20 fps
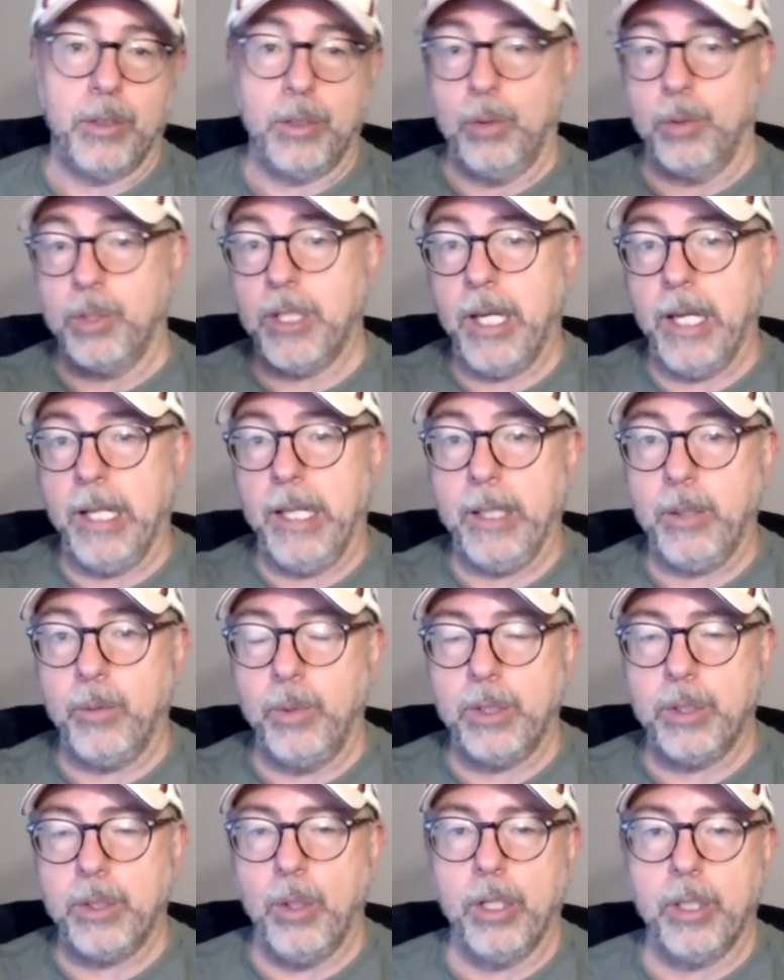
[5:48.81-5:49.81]
So it's kind of like
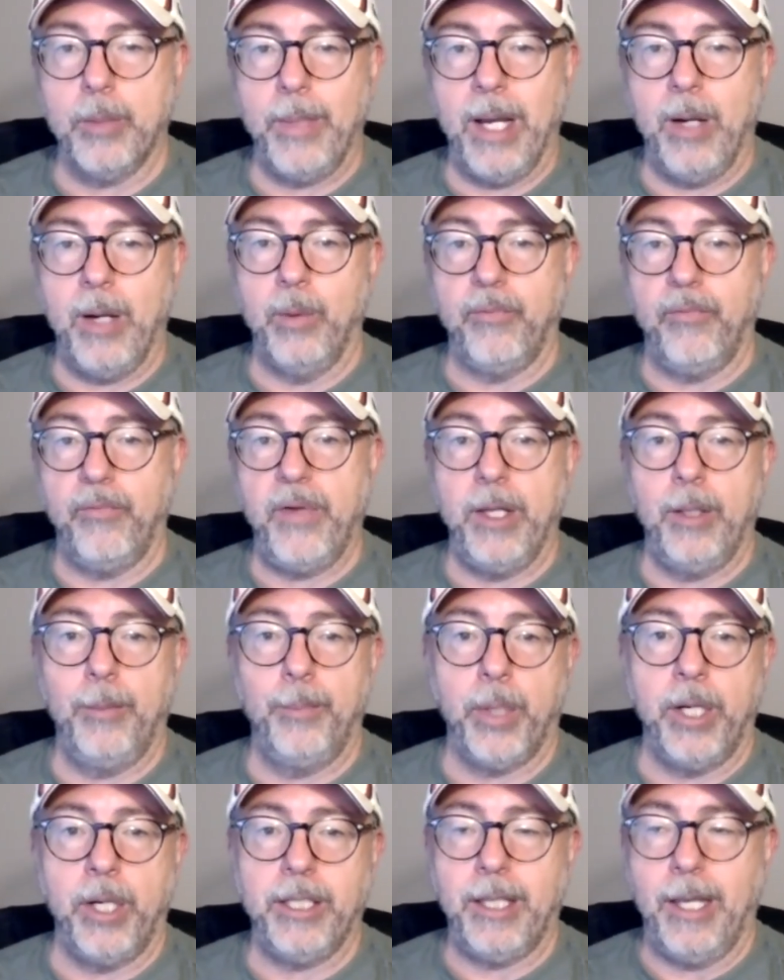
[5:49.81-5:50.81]
we talk about with failed
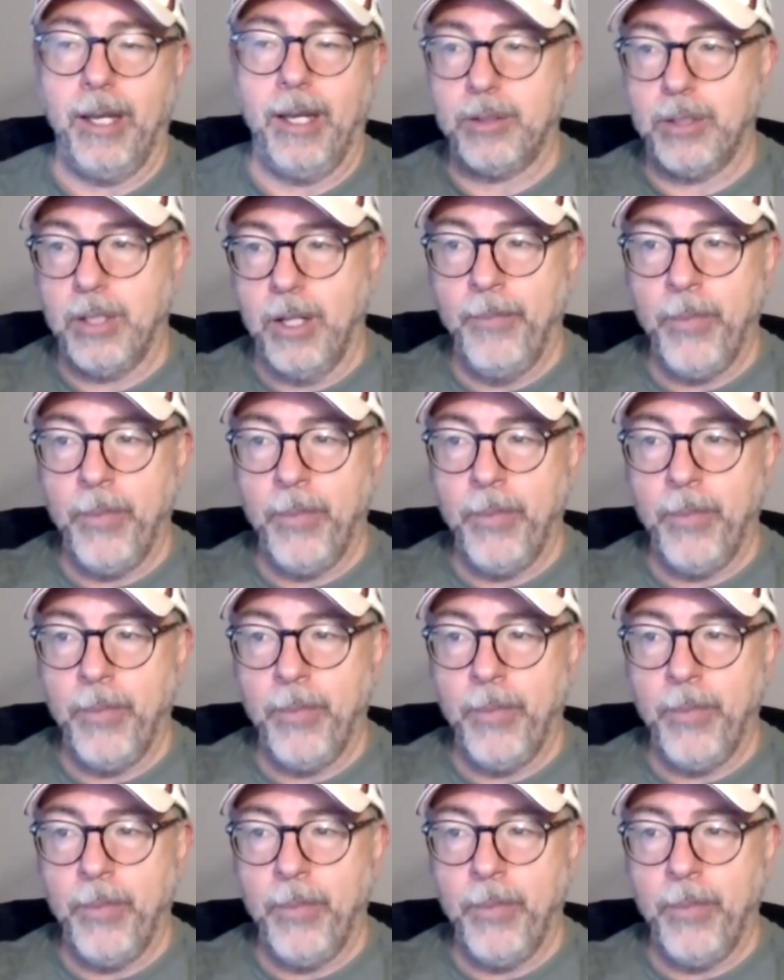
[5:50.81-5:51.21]
breakouts.